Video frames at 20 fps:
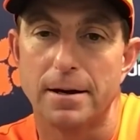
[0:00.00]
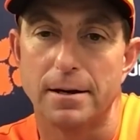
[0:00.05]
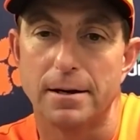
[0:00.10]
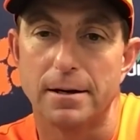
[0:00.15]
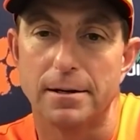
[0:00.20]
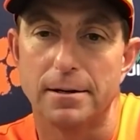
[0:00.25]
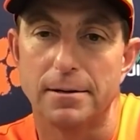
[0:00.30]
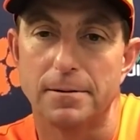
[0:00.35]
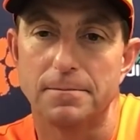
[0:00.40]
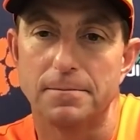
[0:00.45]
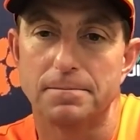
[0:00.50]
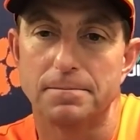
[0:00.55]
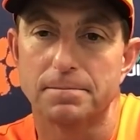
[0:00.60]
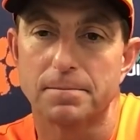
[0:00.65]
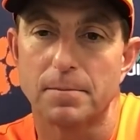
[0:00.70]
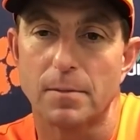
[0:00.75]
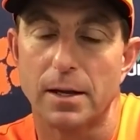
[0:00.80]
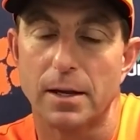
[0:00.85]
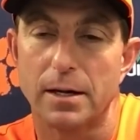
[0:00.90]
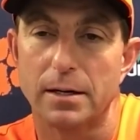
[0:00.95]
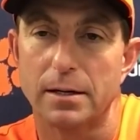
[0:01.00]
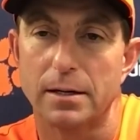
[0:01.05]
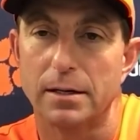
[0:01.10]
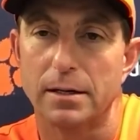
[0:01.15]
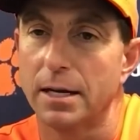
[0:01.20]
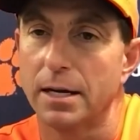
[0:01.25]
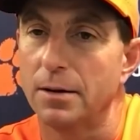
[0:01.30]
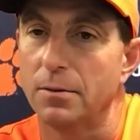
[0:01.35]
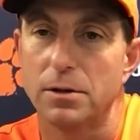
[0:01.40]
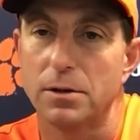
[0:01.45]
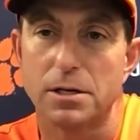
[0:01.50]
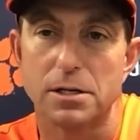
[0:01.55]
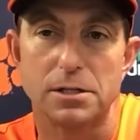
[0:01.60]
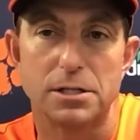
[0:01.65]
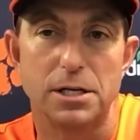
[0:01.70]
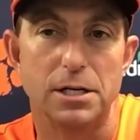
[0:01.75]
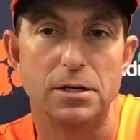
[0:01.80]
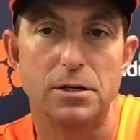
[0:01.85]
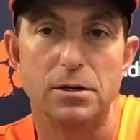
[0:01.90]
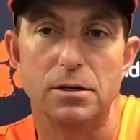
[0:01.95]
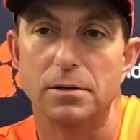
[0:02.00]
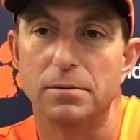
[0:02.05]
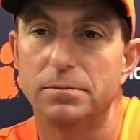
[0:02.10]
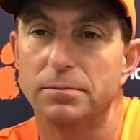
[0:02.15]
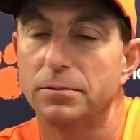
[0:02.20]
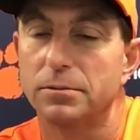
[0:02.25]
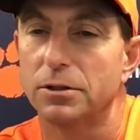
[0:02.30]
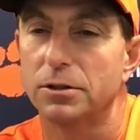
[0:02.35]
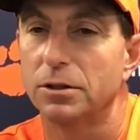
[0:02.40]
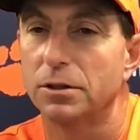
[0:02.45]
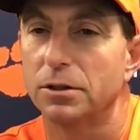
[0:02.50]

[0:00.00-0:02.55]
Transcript: And again, we continue